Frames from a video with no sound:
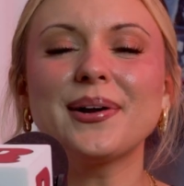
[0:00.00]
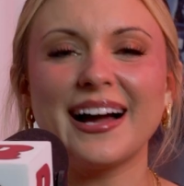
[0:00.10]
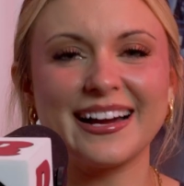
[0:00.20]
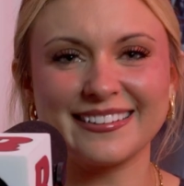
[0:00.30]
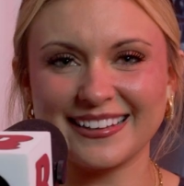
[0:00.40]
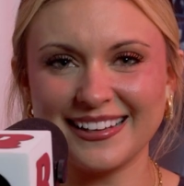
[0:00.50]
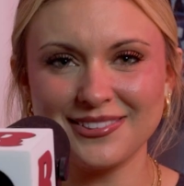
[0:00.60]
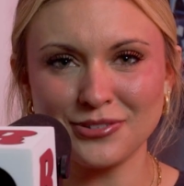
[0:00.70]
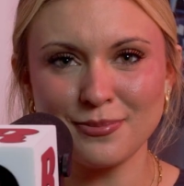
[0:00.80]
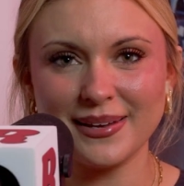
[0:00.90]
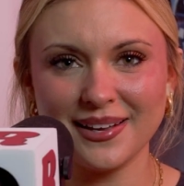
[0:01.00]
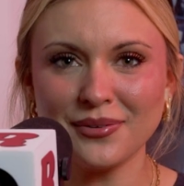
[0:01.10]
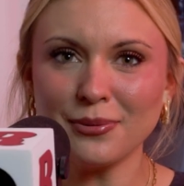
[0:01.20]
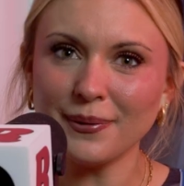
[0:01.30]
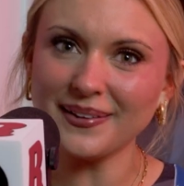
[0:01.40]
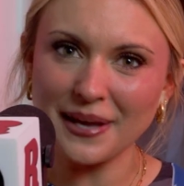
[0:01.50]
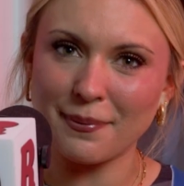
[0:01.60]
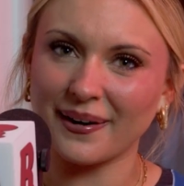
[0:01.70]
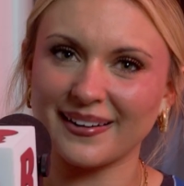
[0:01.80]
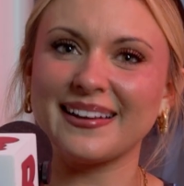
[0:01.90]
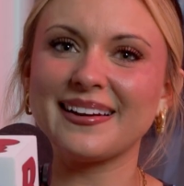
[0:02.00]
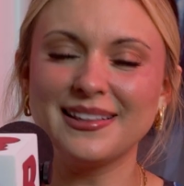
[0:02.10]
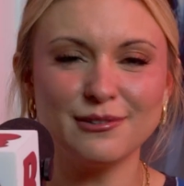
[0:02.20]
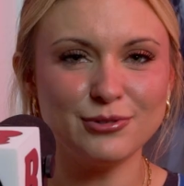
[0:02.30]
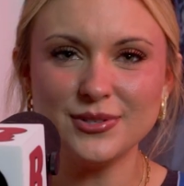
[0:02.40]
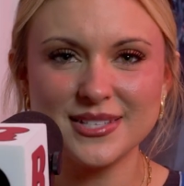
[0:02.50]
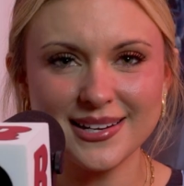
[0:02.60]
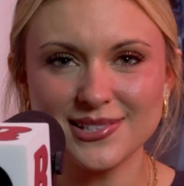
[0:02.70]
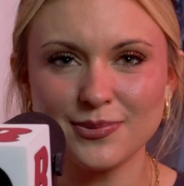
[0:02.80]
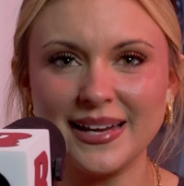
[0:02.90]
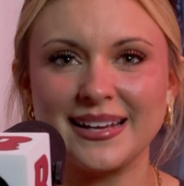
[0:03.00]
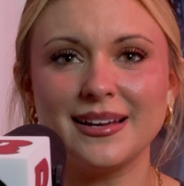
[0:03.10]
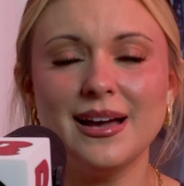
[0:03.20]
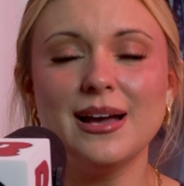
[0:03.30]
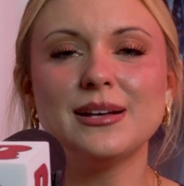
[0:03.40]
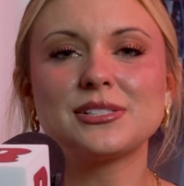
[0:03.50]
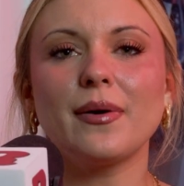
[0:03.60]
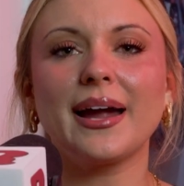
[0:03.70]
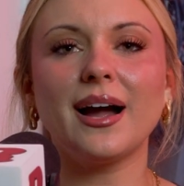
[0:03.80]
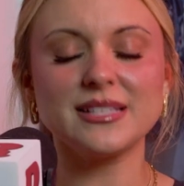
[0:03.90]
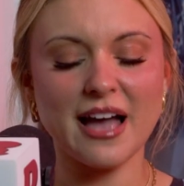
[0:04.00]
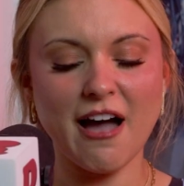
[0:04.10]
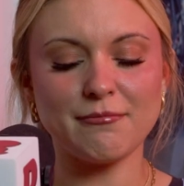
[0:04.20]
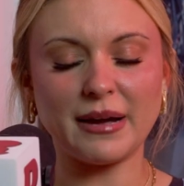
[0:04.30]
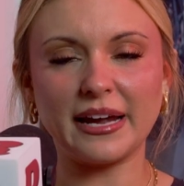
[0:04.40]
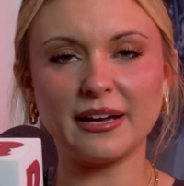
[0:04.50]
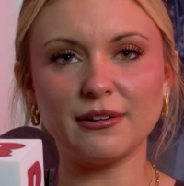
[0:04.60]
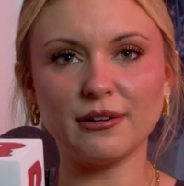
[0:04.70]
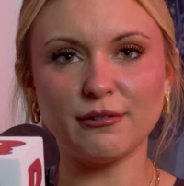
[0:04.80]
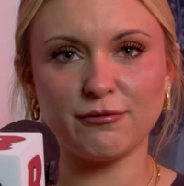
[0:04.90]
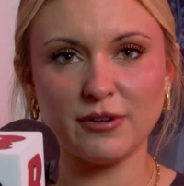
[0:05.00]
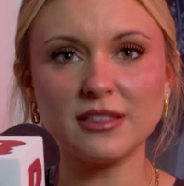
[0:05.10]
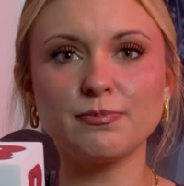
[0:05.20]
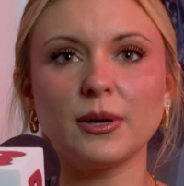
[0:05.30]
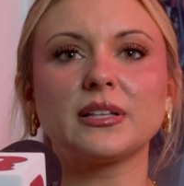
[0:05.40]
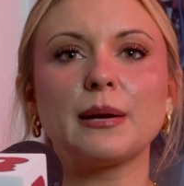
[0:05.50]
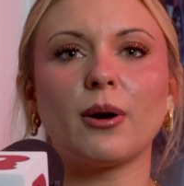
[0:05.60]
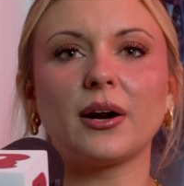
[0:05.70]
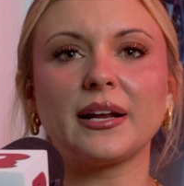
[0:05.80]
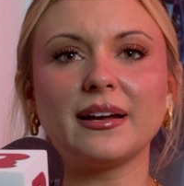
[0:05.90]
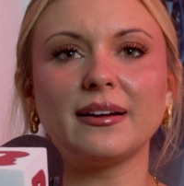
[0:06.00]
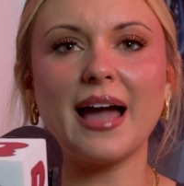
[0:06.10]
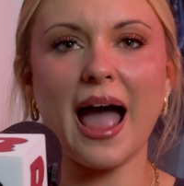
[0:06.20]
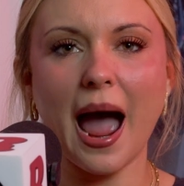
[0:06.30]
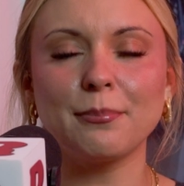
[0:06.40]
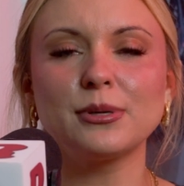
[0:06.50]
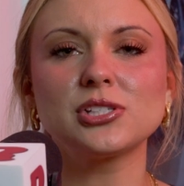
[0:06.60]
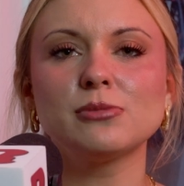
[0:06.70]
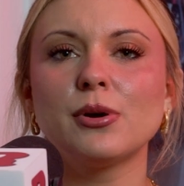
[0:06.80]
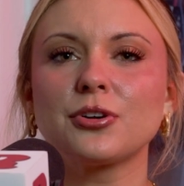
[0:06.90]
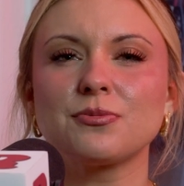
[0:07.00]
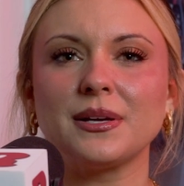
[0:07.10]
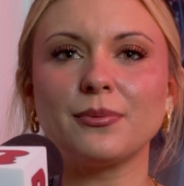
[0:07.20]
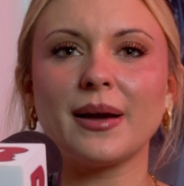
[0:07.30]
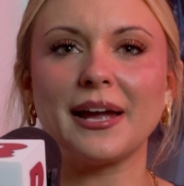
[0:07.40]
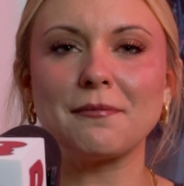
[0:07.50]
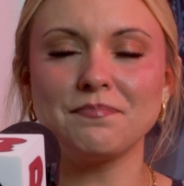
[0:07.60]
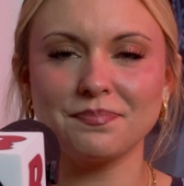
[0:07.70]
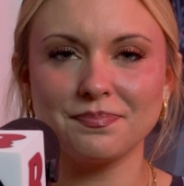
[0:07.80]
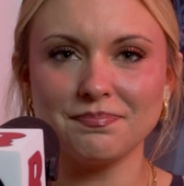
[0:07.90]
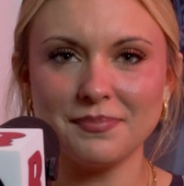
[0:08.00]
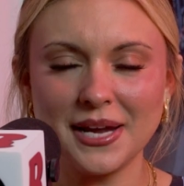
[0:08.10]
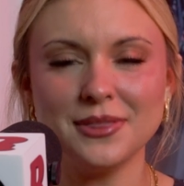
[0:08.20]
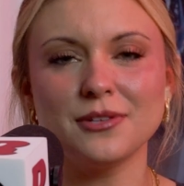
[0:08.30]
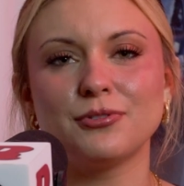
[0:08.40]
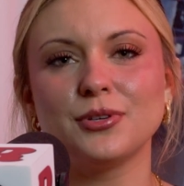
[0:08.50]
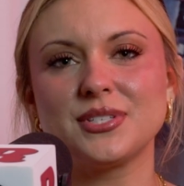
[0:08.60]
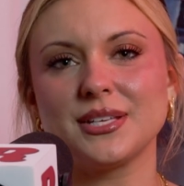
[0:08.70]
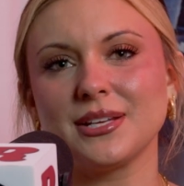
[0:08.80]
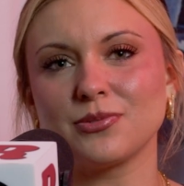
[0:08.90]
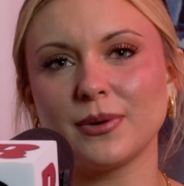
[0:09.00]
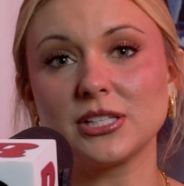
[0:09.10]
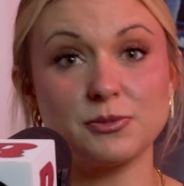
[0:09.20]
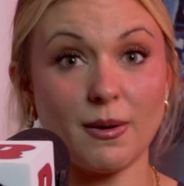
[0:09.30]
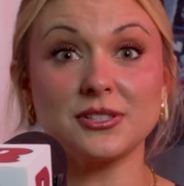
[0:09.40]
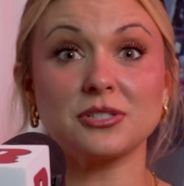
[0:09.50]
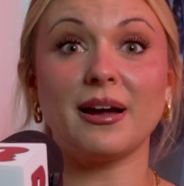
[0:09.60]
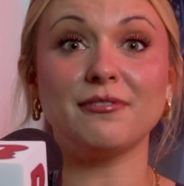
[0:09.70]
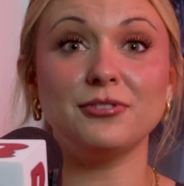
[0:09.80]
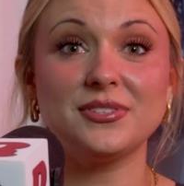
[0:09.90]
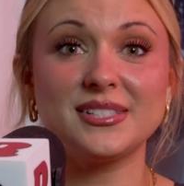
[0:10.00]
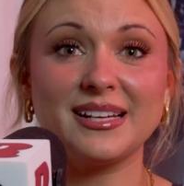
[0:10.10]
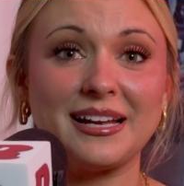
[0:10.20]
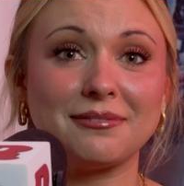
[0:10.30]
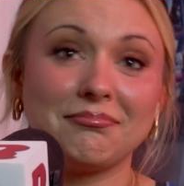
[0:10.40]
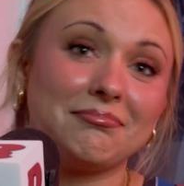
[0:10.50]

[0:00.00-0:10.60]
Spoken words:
kindly threw me a little birthday party in the Food City suite. So I got to have my 5th birthday party at Bristol Motor Speedway in the Food City suite, sponsored by Food City.